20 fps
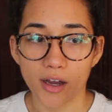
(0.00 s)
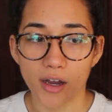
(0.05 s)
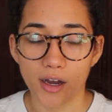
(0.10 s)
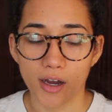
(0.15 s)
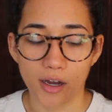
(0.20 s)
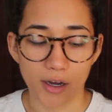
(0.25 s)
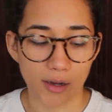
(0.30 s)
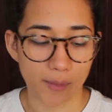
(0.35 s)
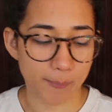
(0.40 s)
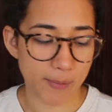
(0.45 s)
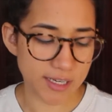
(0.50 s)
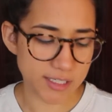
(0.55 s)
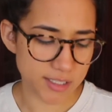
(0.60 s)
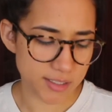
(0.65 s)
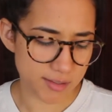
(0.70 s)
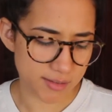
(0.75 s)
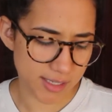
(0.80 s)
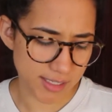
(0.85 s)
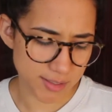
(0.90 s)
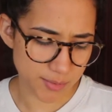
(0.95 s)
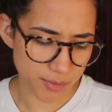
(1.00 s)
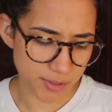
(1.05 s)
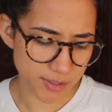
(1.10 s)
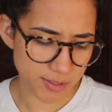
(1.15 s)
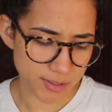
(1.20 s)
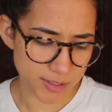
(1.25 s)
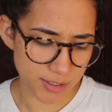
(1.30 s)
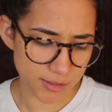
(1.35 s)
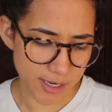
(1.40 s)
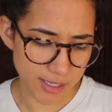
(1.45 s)
Um, just, that's what
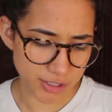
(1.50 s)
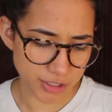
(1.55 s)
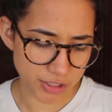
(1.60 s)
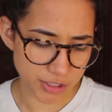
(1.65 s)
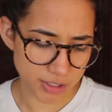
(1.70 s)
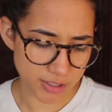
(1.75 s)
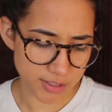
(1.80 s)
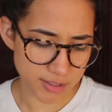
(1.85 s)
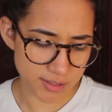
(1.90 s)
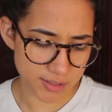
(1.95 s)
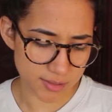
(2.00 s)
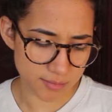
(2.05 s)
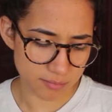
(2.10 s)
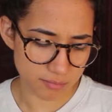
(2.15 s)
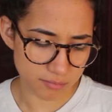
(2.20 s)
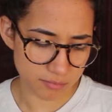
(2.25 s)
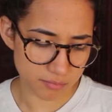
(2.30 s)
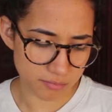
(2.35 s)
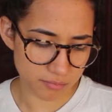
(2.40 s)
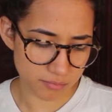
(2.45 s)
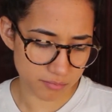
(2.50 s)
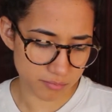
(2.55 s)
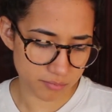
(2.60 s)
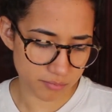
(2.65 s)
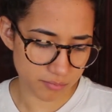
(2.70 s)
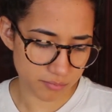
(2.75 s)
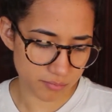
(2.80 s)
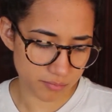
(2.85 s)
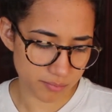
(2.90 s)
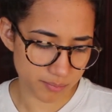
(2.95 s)
the directions
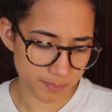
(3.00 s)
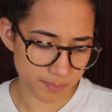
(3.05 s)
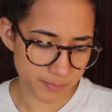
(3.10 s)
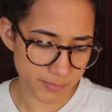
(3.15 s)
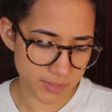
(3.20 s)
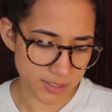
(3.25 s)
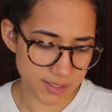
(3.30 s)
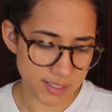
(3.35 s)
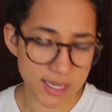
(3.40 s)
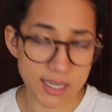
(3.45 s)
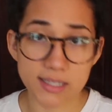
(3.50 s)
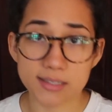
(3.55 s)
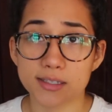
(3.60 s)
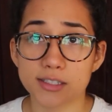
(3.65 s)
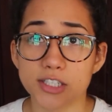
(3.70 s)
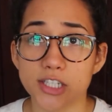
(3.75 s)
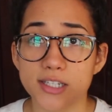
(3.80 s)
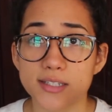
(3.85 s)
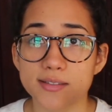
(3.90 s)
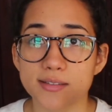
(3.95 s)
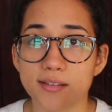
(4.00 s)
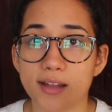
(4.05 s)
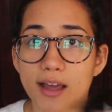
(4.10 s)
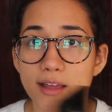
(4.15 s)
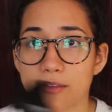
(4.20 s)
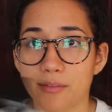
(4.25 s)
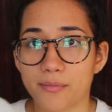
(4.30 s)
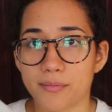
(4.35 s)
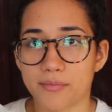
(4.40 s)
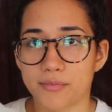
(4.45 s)
say to just
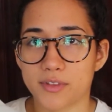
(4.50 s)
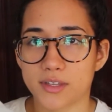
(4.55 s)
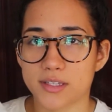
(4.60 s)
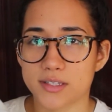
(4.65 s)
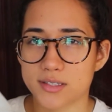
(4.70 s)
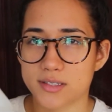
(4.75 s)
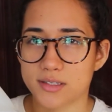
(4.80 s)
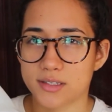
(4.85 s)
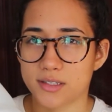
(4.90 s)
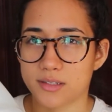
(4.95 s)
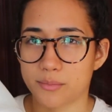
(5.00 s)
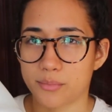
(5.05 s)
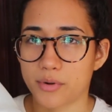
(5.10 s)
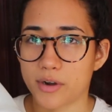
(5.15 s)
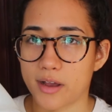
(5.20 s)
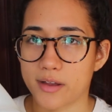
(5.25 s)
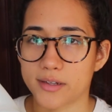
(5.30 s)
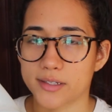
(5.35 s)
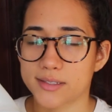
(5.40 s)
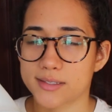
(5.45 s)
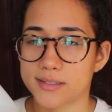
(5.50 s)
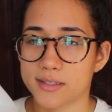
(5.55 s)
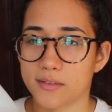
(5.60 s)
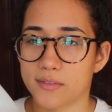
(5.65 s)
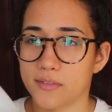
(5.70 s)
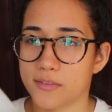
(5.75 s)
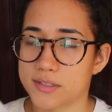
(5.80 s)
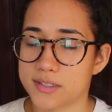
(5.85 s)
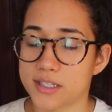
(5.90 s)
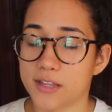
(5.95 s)
let this product
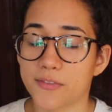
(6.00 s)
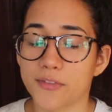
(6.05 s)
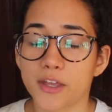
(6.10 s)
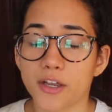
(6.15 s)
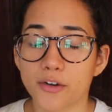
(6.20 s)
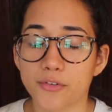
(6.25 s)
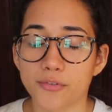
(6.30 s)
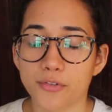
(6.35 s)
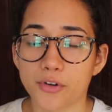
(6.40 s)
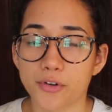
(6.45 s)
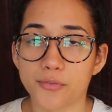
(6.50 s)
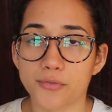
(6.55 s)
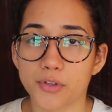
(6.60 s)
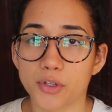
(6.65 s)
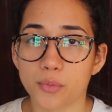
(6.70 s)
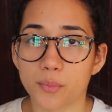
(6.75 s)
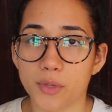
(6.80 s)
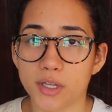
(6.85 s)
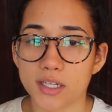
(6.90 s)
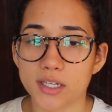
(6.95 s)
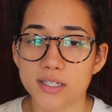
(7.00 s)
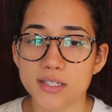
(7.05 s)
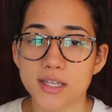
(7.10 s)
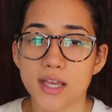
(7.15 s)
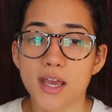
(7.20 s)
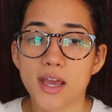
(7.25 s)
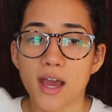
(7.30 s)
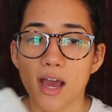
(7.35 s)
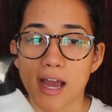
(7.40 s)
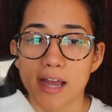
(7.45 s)
sit, sit there for a few minutes.
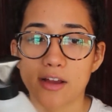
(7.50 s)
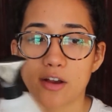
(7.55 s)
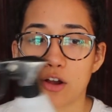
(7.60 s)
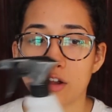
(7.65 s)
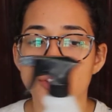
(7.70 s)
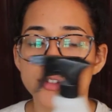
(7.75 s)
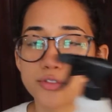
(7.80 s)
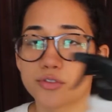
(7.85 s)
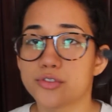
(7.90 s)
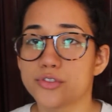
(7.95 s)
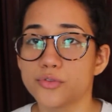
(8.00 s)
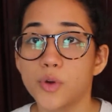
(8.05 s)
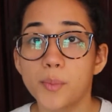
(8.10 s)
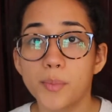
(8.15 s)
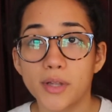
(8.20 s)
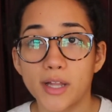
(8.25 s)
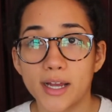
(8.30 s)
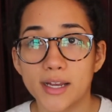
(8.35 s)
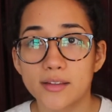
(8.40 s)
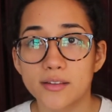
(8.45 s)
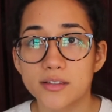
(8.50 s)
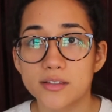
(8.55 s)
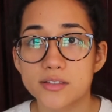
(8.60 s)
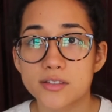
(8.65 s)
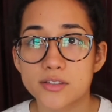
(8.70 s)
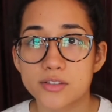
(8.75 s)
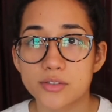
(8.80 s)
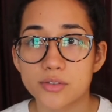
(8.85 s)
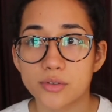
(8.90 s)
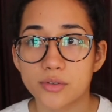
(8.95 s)
I also do apply
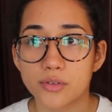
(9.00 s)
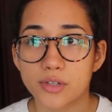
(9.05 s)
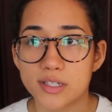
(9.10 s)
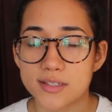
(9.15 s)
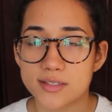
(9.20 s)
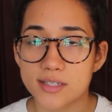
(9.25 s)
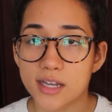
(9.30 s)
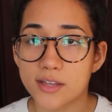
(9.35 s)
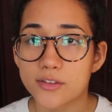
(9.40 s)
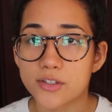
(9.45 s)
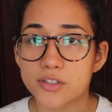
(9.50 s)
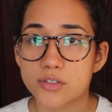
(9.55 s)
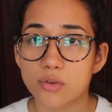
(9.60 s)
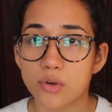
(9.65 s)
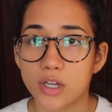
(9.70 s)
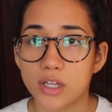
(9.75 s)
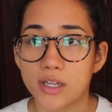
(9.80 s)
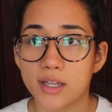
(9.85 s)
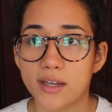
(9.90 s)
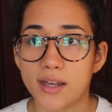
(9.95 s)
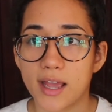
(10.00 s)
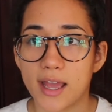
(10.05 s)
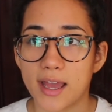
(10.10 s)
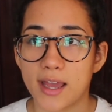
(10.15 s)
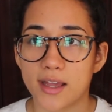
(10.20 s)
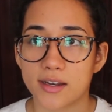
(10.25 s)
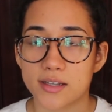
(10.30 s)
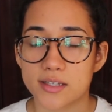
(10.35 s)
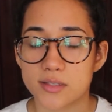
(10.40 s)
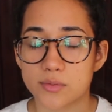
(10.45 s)
this to inside the toilet
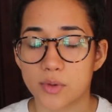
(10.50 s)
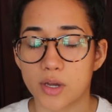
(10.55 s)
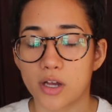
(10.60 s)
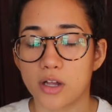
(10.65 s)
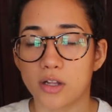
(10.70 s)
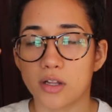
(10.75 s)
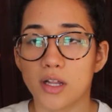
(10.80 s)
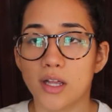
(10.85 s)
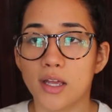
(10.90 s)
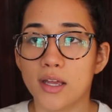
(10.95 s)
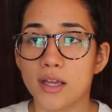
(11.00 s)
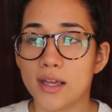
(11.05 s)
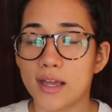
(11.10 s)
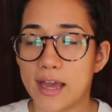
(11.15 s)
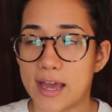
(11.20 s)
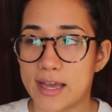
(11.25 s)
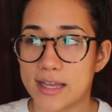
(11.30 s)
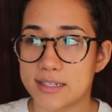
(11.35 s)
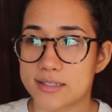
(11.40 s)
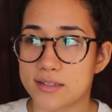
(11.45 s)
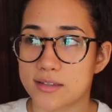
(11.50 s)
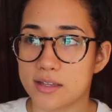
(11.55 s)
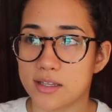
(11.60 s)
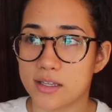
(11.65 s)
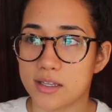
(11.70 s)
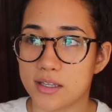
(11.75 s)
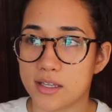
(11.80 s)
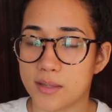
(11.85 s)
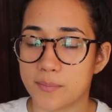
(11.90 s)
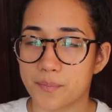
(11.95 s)
and as well as
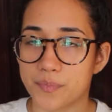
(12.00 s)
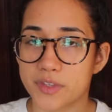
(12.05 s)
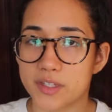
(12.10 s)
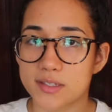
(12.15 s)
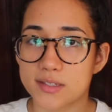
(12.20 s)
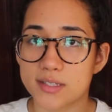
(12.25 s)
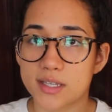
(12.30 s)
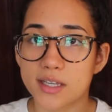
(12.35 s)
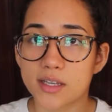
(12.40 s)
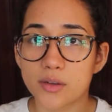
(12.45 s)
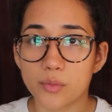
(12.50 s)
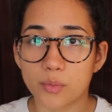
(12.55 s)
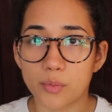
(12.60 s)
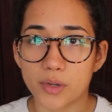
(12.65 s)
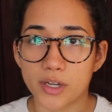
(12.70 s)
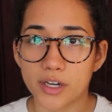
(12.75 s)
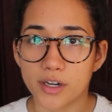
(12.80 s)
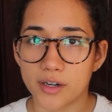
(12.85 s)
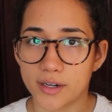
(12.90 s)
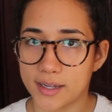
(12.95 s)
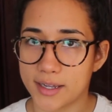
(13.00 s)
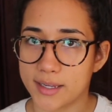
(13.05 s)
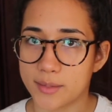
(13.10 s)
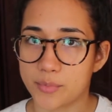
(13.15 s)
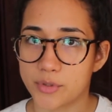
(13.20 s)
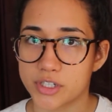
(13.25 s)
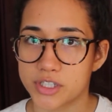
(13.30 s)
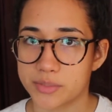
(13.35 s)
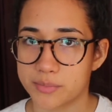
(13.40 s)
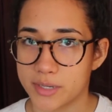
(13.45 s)
the sink where I
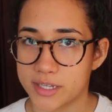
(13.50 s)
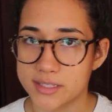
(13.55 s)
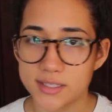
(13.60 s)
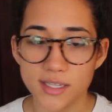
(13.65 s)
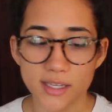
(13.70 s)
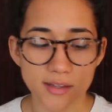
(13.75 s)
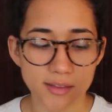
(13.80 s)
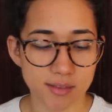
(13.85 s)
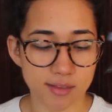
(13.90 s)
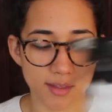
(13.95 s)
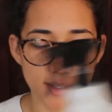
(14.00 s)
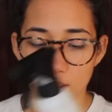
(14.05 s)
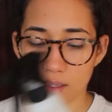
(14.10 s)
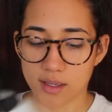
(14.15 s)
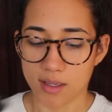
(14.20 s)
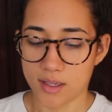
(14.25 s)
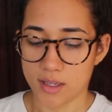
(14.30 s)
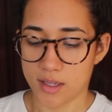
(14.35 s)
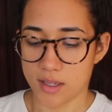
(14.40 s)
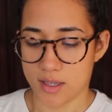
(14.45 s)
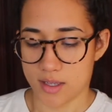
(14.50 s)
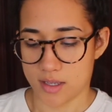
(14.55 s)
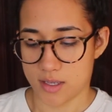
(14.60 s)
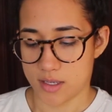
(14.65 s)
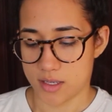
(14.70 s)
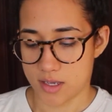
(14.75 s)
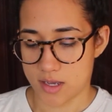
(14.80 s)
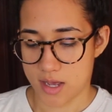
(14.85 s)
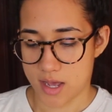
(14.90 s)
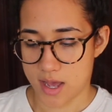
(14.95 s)
brush my teeth
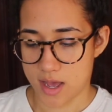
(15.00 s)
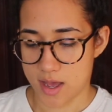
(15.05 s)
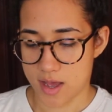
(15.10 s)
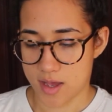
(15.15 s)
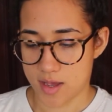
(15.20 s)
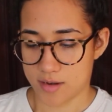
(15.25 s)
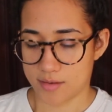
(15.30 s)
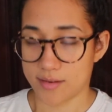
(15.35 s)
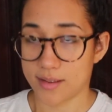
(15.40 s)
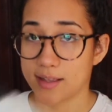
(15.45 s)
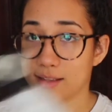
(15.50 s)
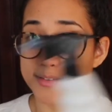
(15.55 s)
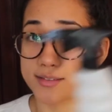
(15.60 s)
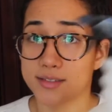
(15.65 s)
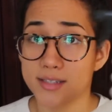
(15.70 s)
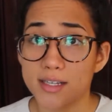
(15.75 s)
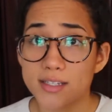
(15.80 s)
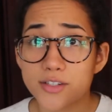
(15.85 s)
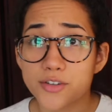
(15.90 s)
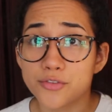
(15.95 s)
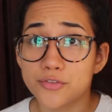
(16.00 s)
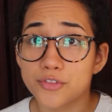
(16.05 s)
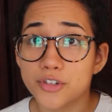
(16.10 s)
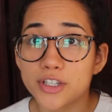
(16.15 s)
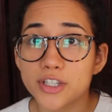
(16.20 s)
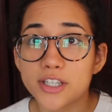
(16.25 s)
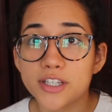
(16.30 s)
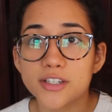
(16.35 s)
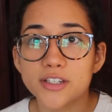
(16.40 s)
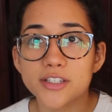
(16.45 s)
and it does a
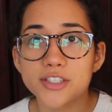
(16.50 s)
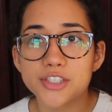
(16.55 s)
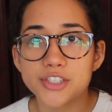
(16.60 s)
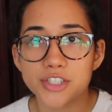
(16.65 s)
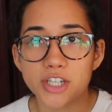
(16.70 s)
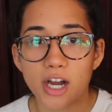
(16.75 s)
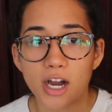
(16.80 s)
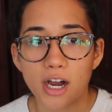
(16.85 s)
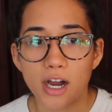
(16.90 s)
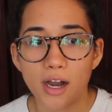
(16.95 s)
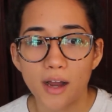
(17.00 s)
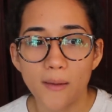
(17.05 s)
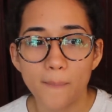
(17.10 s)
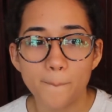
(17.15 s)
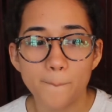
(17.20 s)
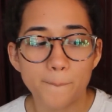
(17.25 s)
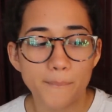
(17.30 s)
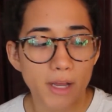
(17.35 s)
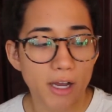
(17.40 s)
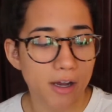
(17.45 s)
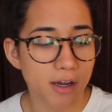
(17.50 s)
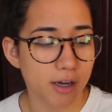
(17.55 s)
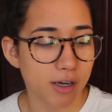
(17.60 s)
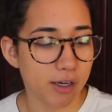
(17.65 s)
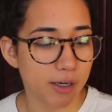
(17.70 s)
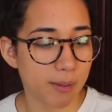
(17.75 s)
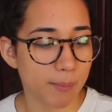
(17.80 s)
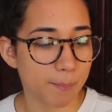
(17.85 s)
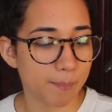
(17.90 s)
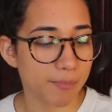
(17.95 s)
really good job.
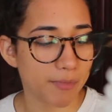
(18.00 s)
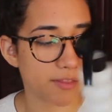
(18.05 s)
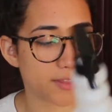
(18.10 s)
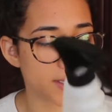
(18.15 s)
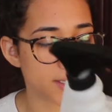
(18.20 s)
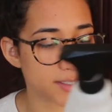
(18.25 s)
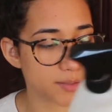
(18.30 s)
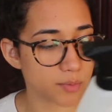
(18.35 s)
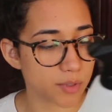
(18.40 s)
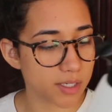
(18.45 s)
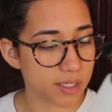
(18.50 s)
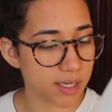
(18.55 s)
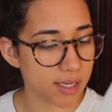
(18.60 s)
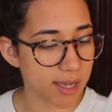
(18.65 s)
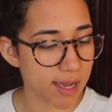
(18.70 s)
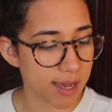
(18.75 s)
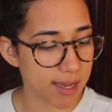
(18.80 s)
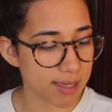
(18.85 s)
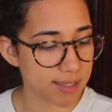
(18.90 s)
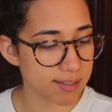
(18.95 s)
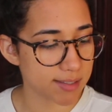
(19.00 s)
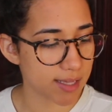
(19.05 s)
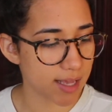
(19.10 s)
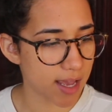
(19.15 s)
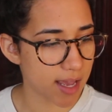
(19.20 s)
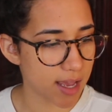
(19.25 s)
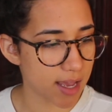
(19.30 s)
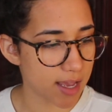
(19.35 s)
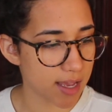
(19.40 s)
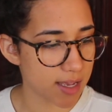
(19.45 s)
Um, this one has
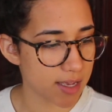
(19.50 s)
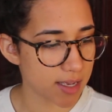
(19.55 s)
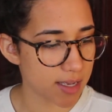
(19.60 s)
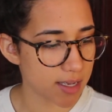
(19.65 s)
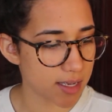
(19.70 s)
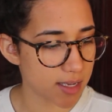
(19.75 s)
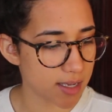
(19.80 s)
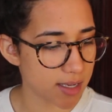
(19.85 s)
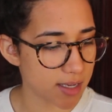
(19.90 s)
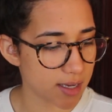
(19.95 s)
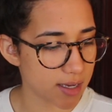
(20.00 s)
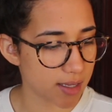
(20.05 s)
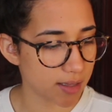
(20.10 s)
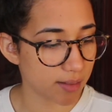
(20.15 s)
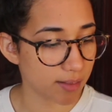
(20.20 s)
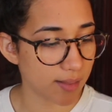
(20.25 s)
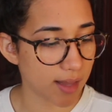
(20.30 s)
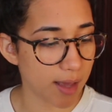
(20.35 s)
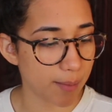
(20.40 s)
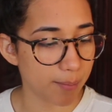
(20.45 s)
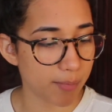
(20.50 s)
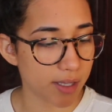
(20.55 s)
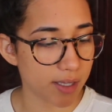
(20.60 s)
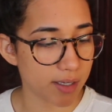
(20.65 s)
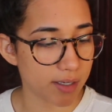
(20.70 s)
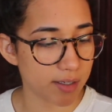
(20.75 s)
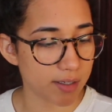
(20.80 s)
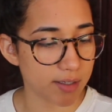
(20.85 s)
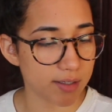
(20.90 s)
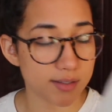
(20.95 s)
a
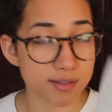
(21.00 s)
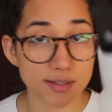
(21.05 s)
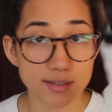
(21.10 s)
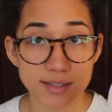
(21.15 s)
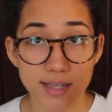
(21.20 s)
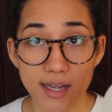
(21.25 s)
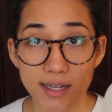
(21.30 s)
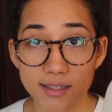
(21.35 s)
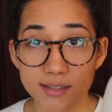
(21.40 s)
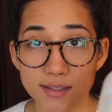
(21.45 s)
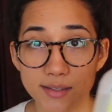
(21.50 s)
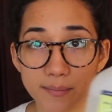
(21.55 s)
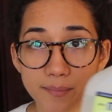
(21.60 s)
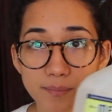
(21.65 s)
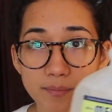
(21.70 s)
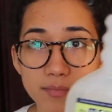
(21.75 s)
lemon scent